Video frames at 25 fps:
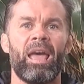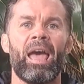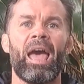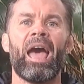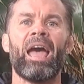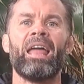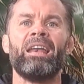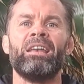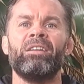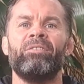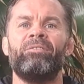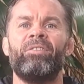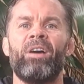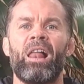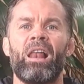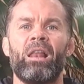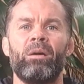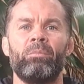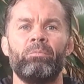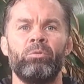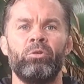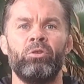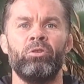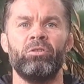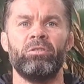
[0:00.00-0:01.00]
and
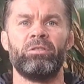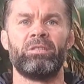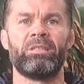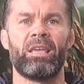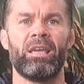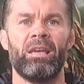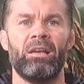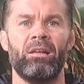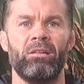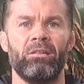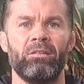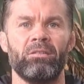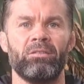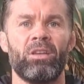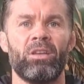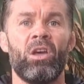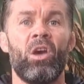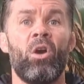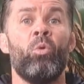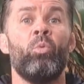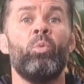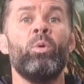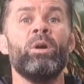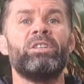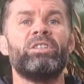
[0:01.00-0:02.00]
develop new skills,
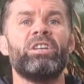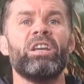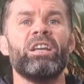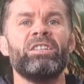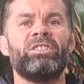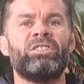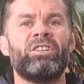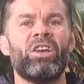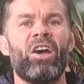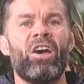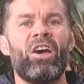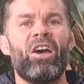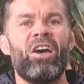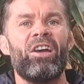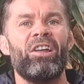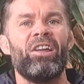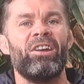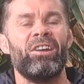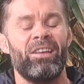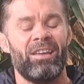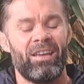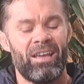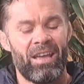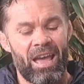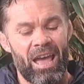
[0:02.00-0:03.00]
which in turn
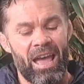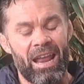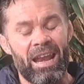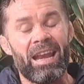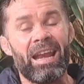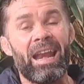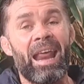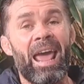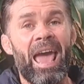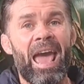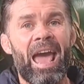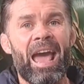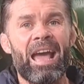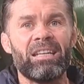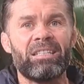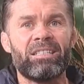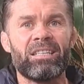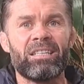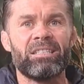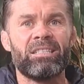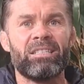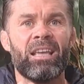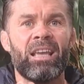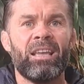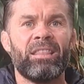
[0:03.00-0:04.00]
it
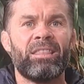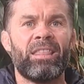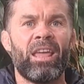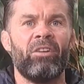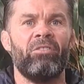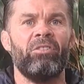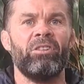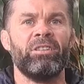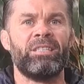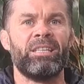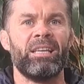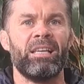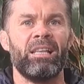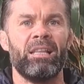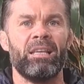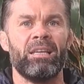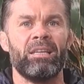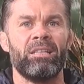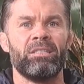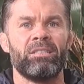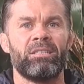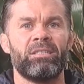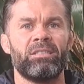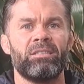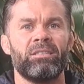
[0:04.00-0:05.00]
enhances their
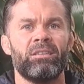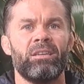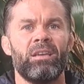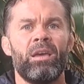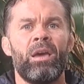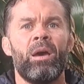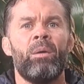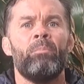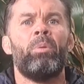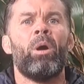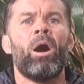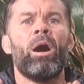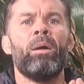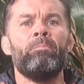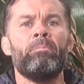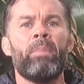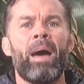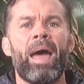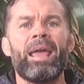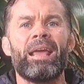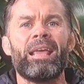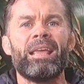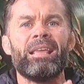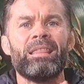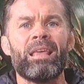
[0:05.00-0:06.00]
resilience by
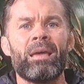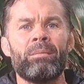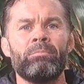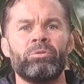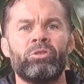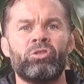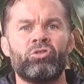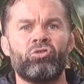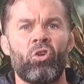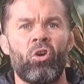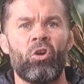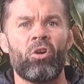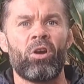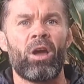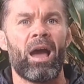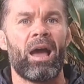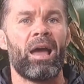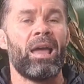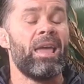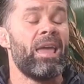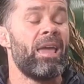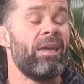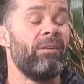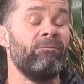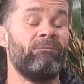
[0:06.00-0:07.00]
making them stronger
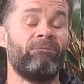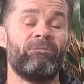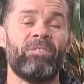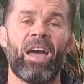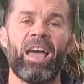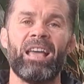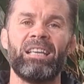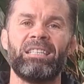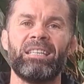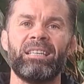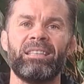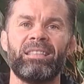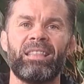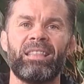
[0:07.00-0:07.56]
in facing